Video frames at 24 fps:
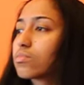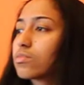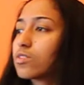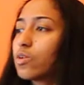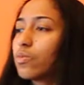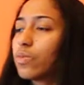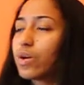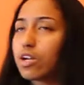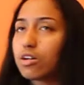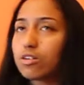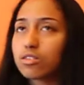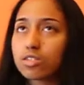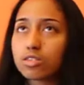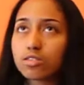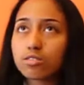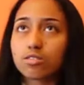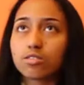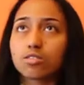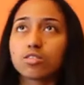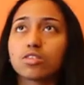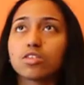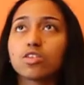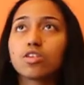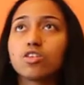What
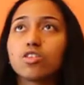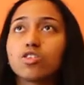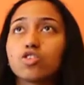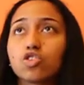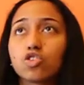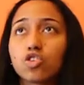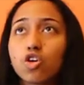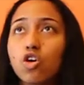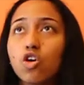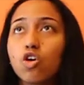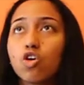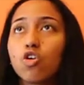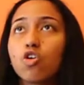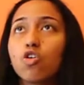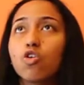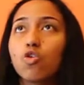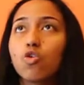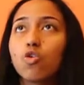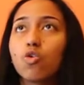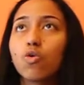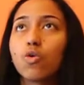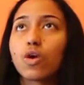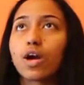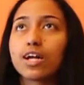else?
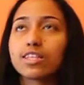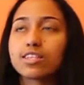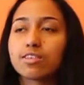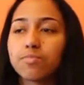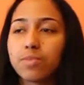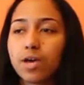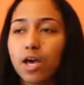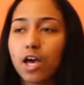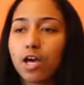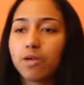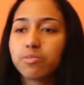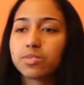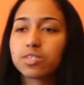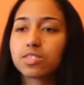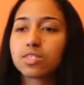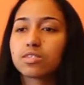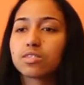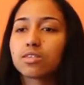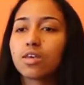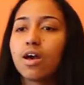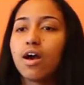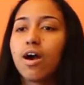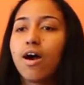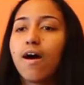So got to
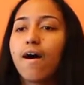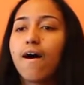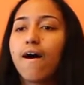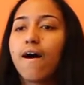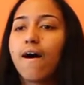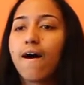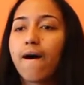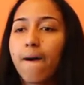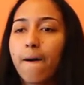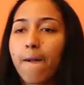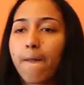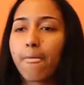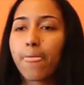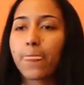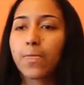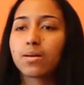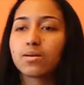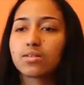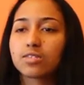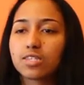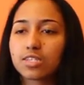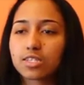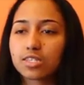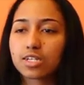MEPS,
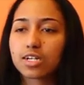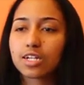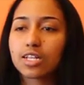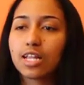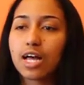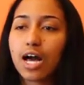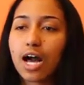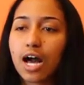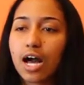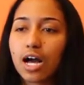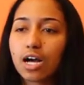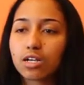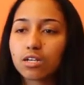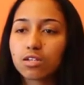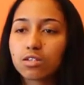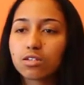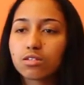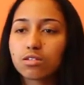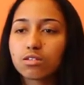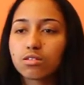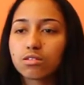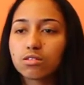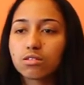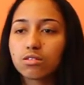6 o'clock.
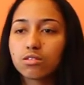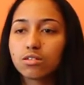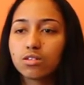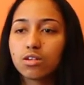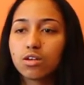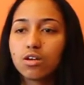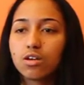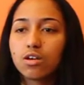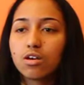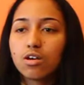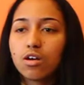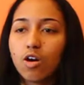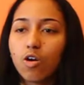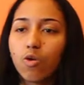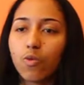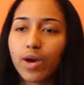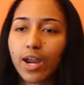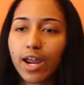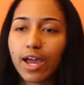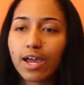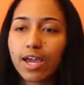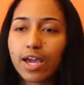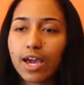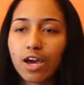When
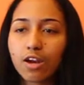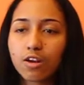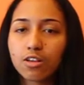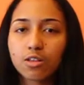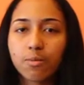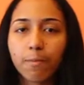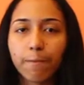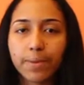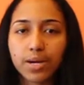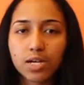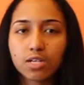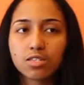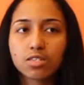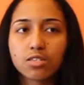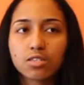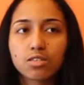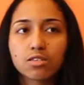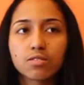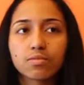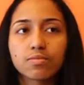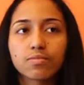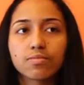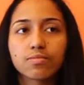I got on the bus,